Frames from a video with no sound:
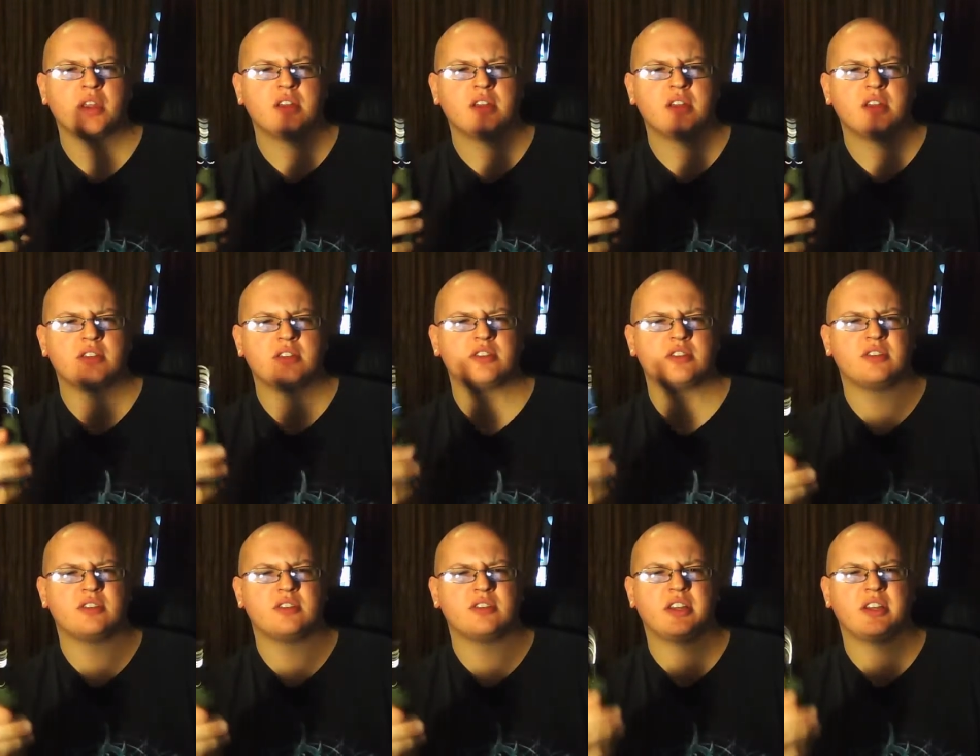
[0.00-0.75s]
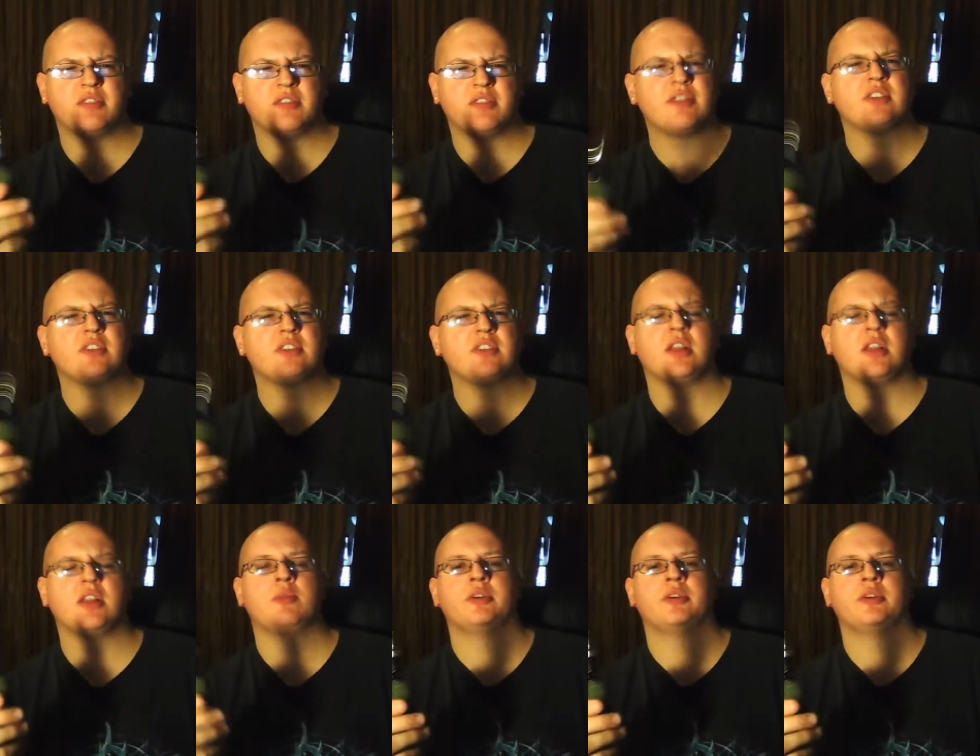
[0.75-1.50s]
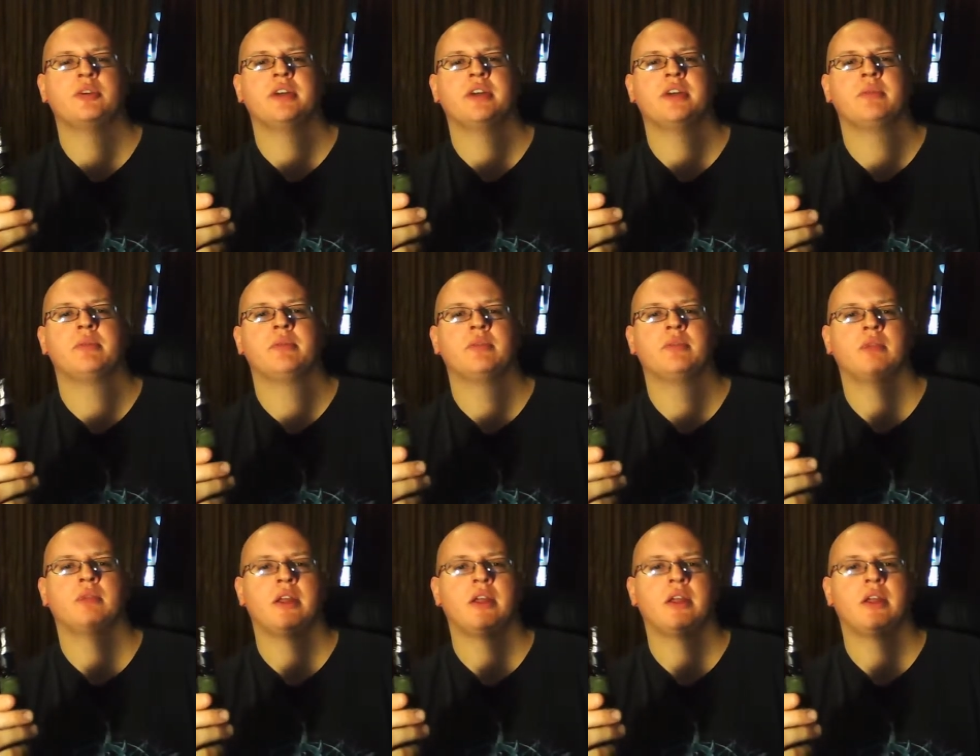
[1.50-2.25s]
There's like, the flavor has a lot more depth than
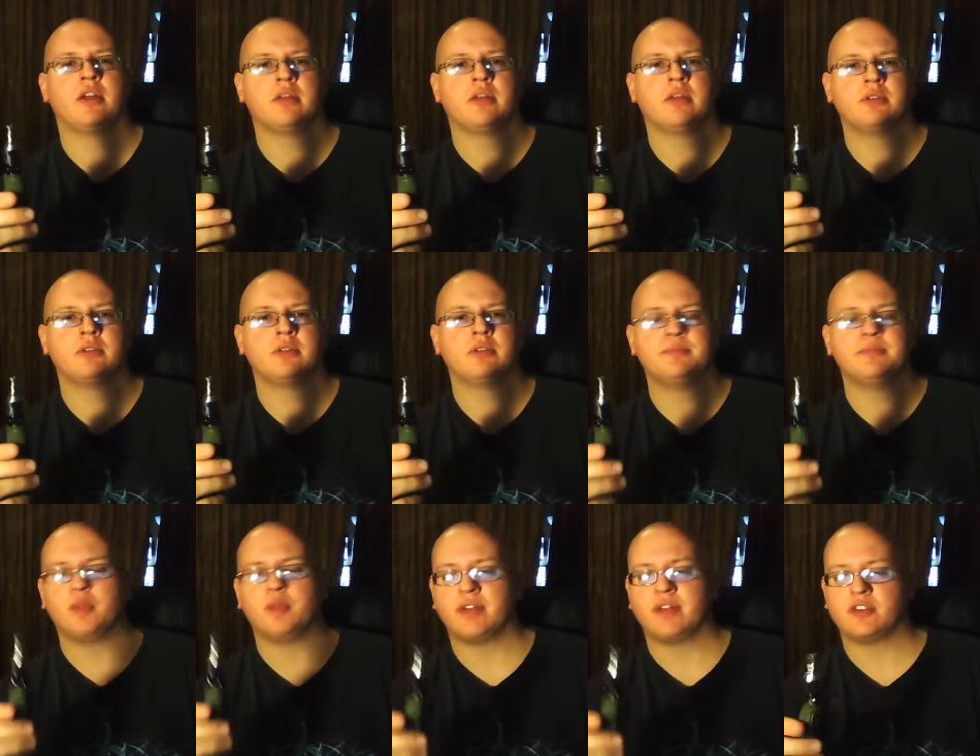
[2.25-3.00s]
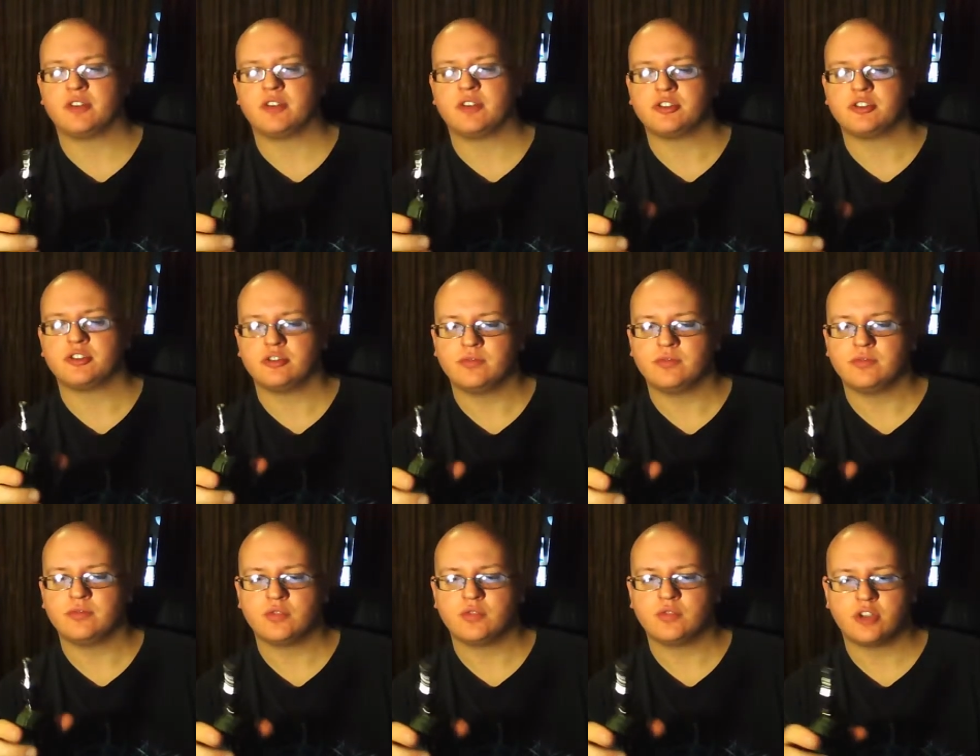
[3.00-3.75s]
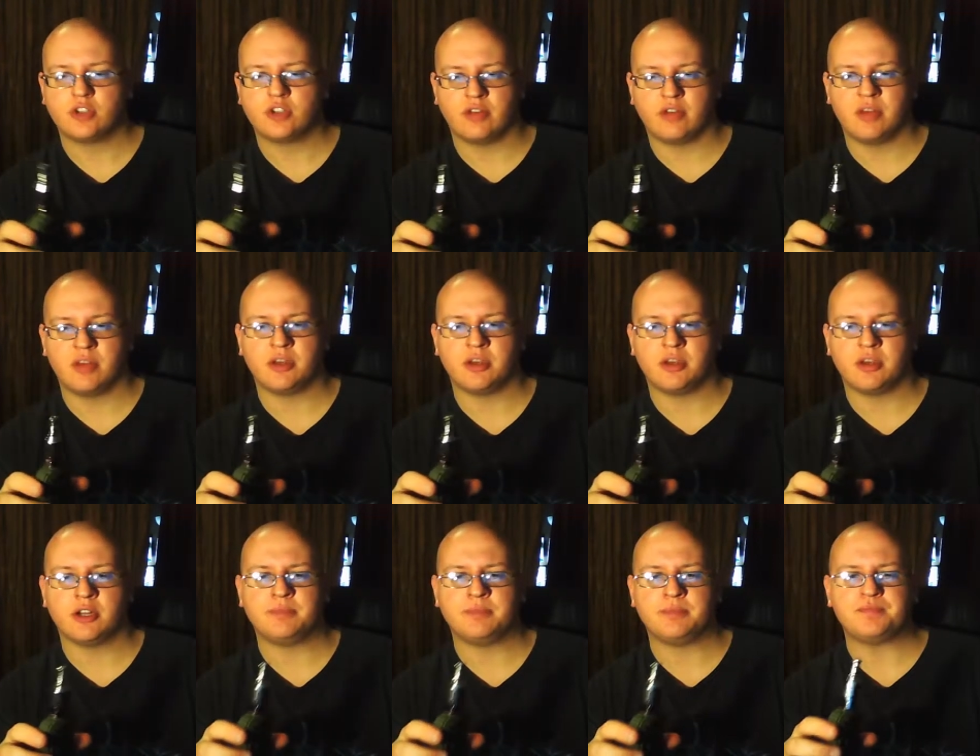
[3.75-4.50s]
what I thought it would when I first started vaping
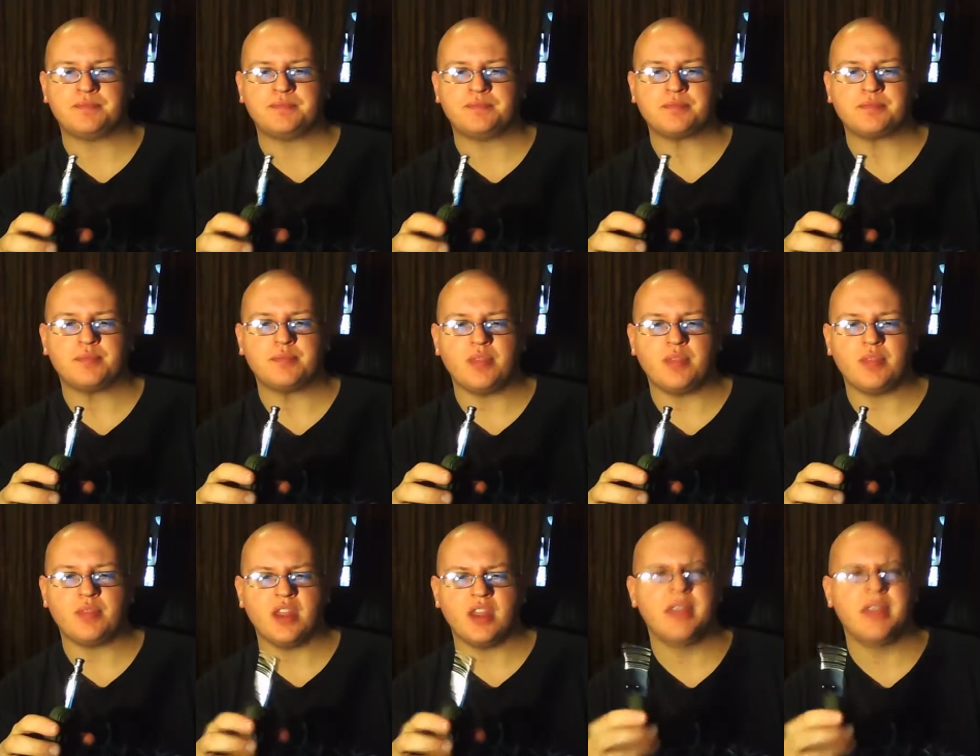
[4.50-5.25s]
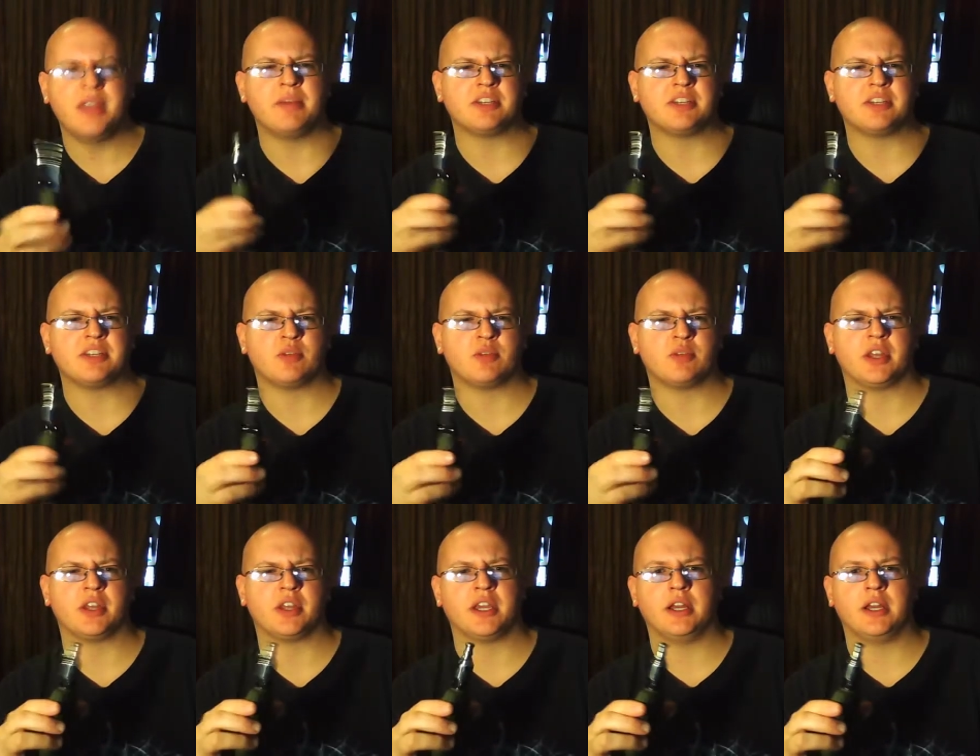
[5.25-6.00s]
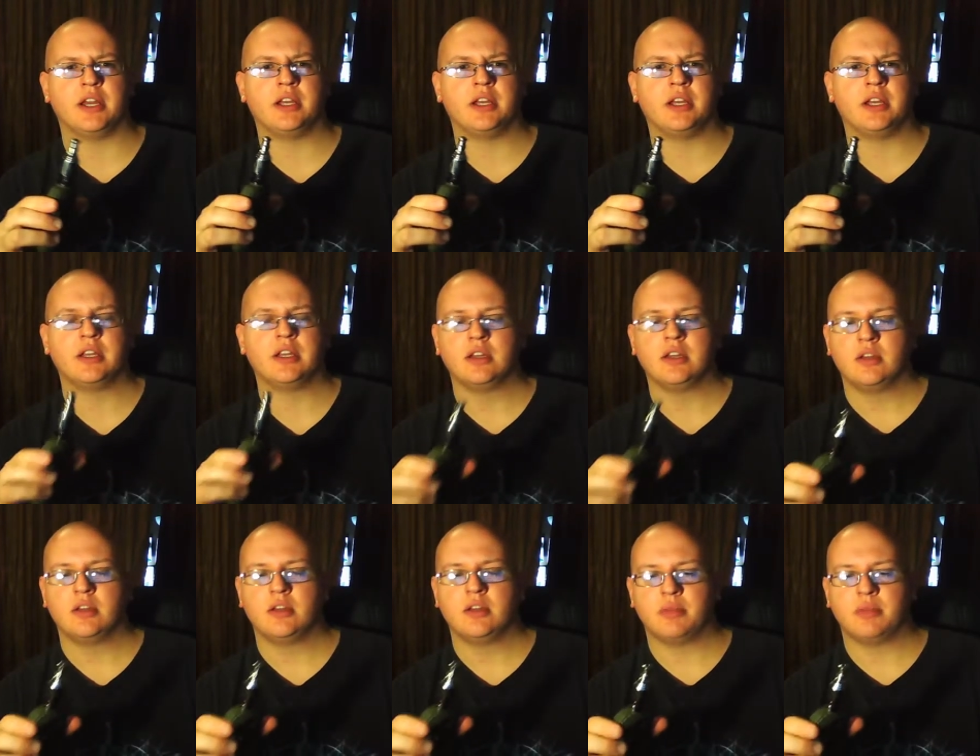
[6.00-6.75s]
on it. I imagined more like candy,
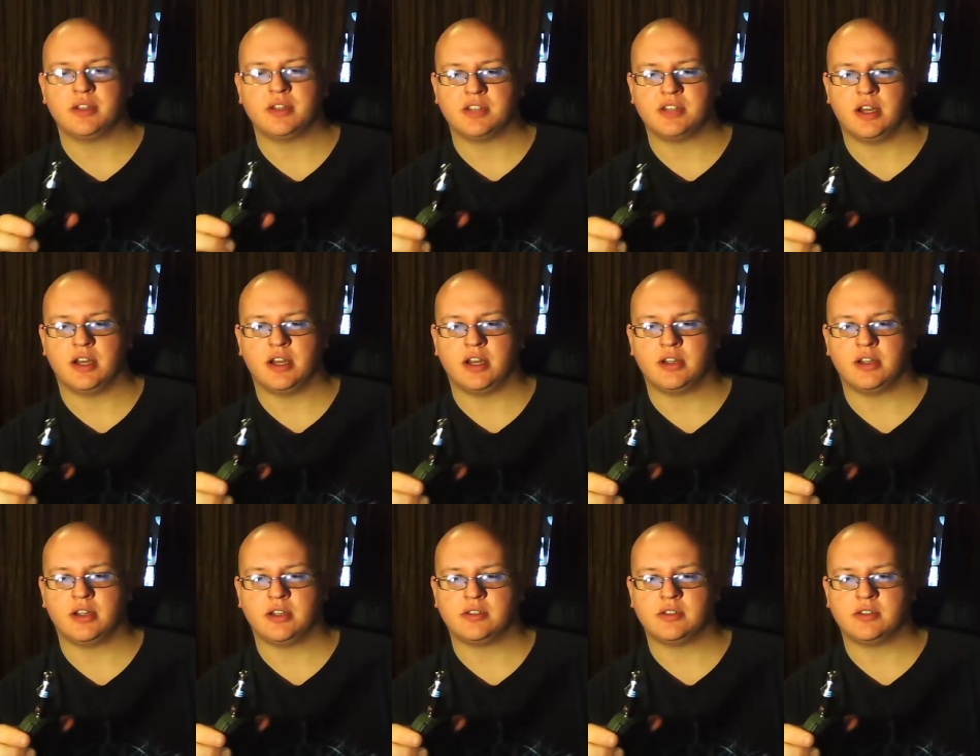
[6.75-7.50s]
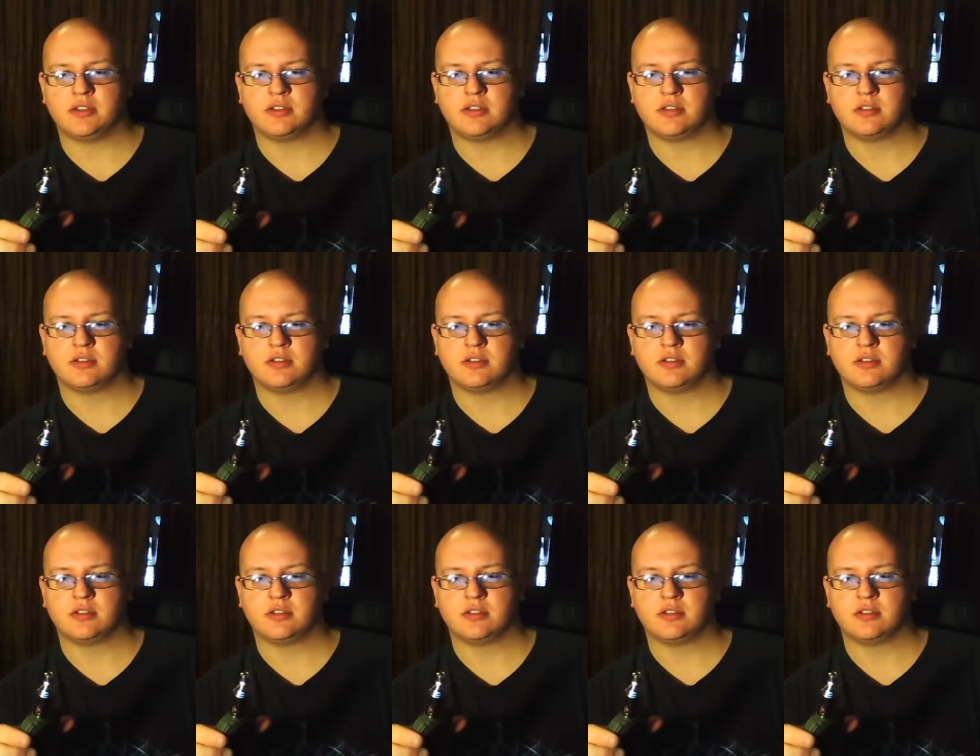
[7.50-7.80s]
but it's not. It's